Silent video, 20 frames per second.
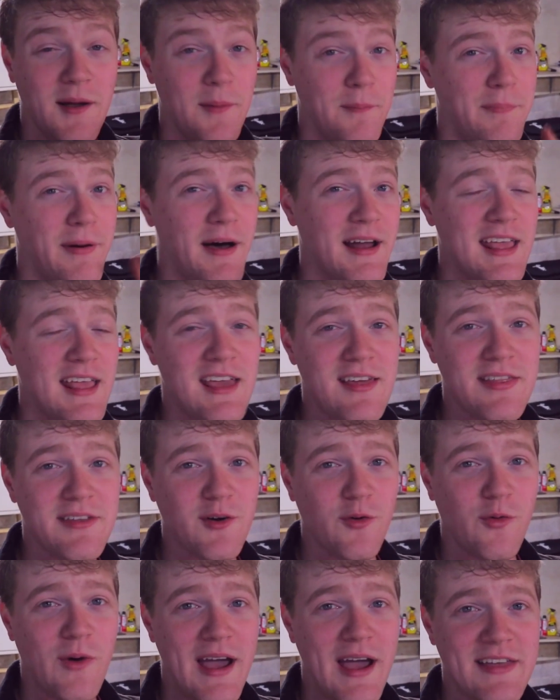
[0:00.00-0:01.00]
But
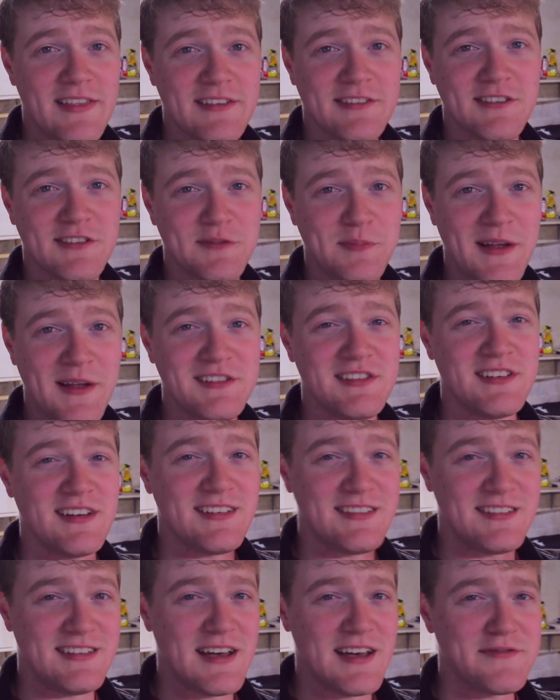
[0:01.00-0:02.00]
either way, the suspension
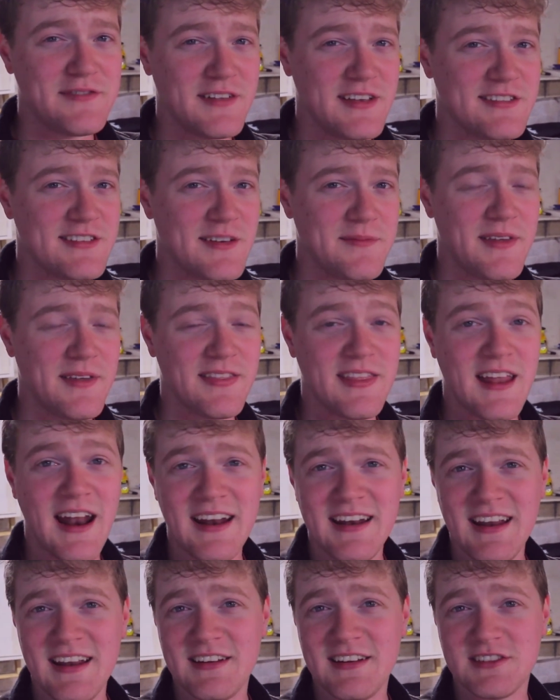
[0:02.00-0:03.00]
is definitely something that I
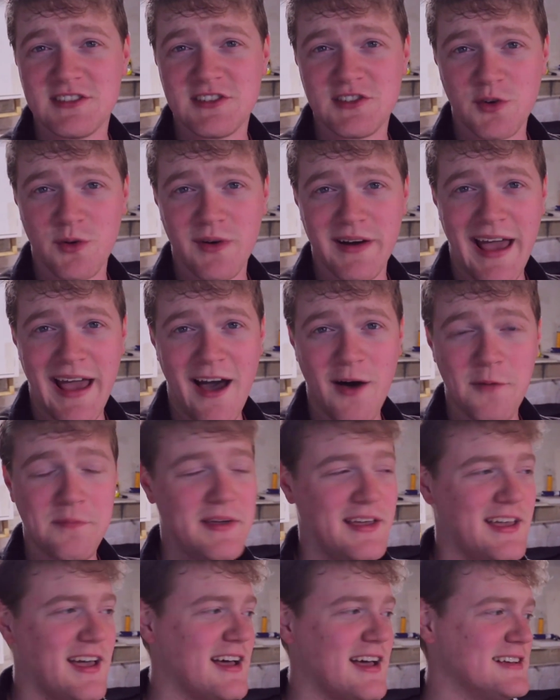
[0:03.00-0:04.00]
need to sort out
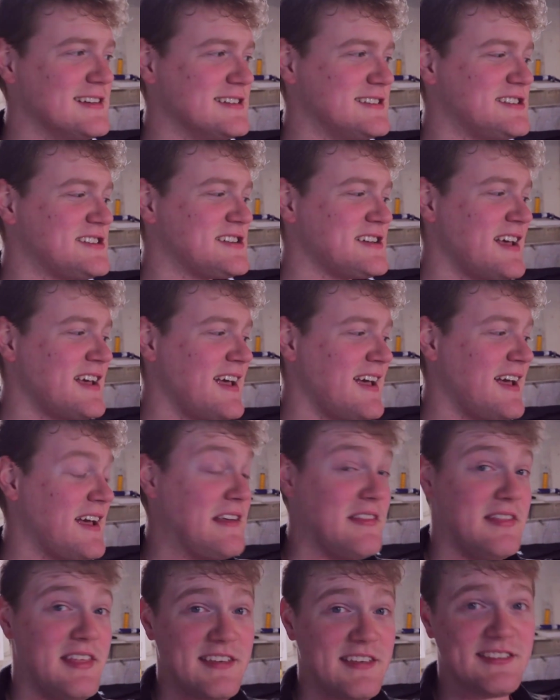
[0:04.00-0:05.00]
because
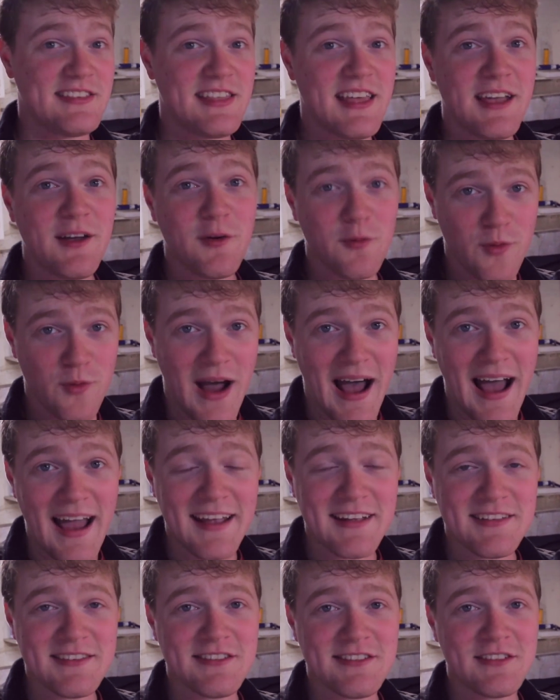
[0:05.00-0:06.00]
this thing
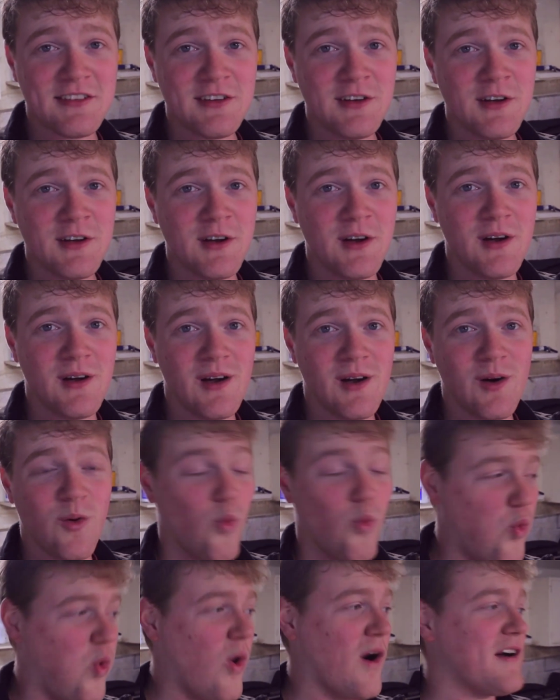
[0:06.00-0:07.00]
rides
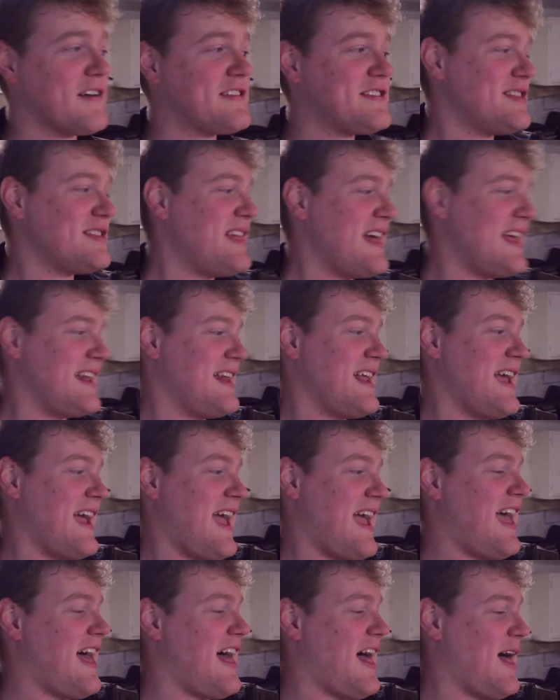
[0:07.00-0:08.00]
worse than
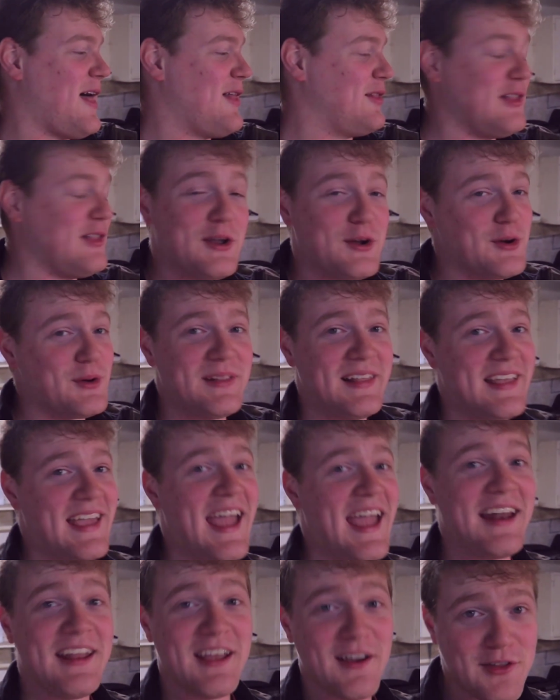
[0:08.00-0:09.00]

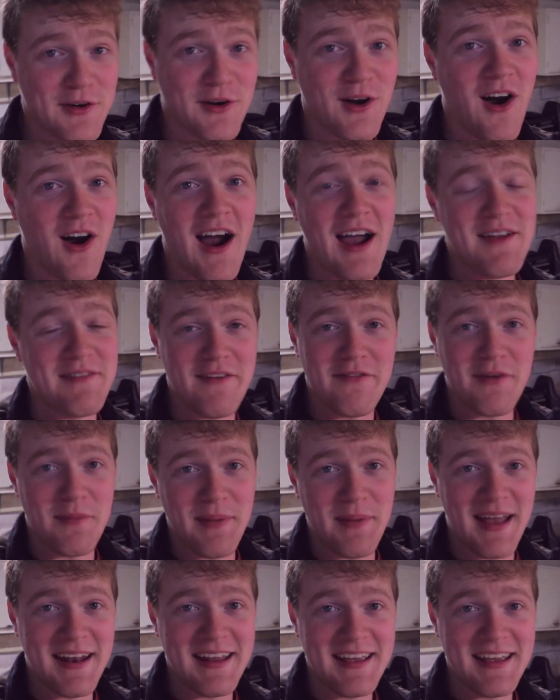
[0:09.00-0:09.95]
literally any other car I've ever been